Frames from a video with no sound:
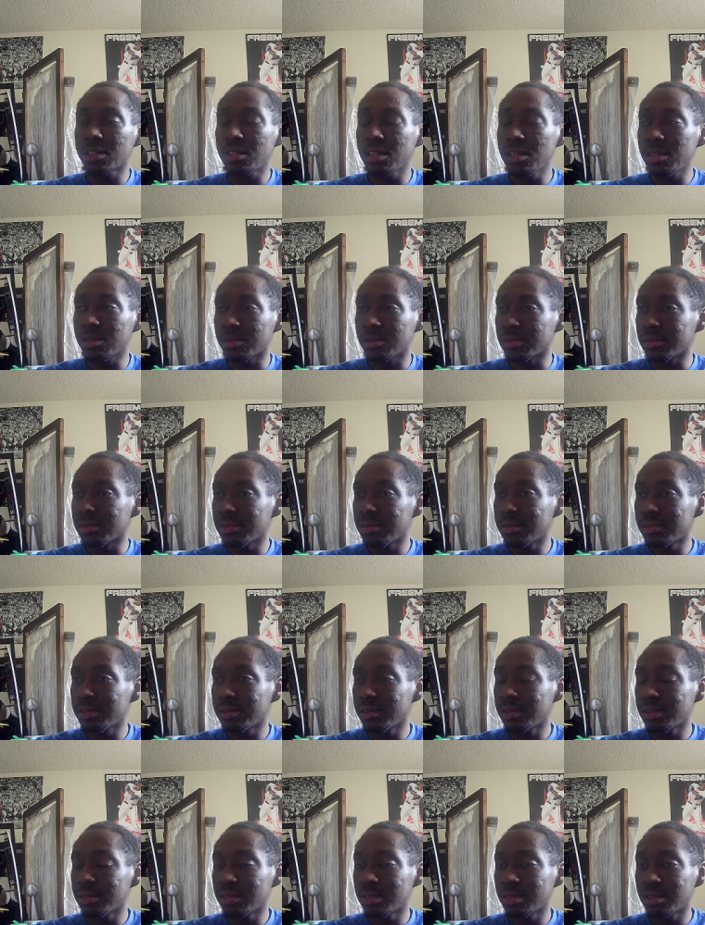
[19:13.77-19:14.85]
in.
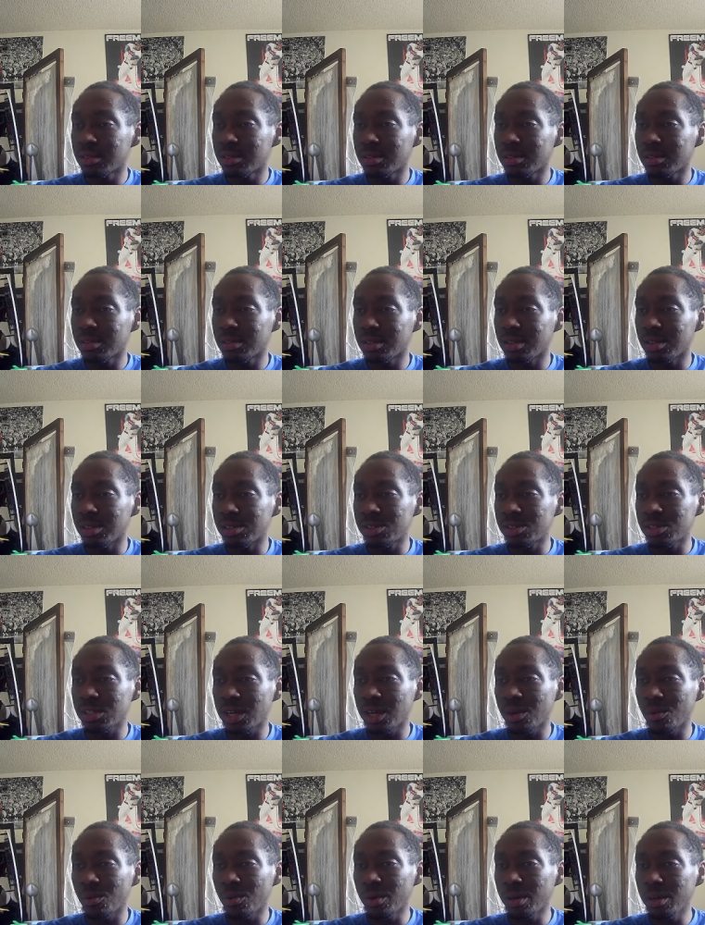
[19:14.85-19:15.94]
They're
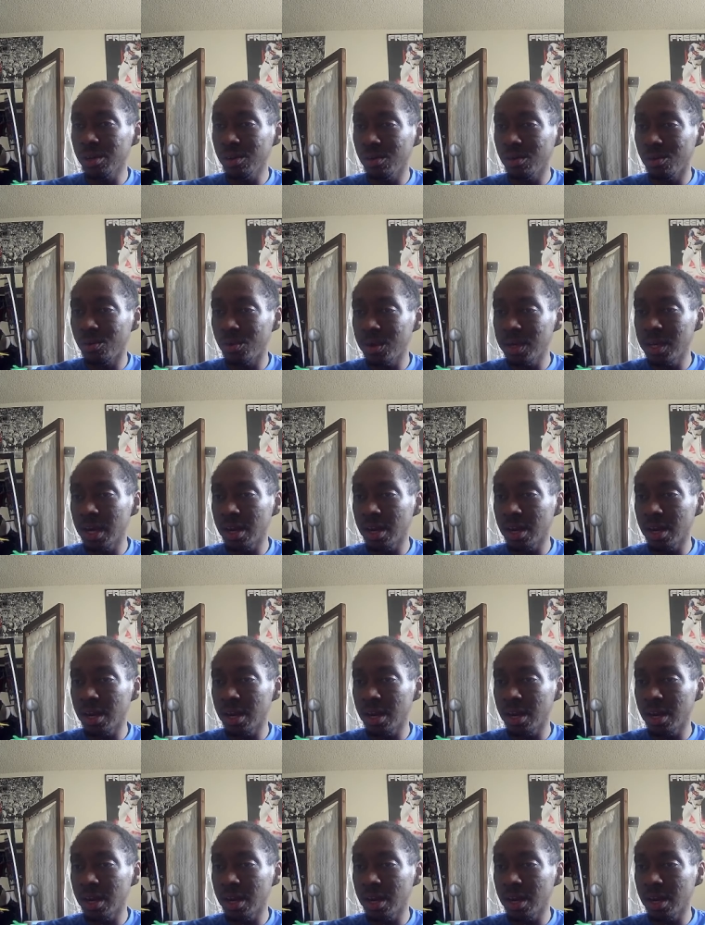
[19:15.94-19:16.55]
saying we got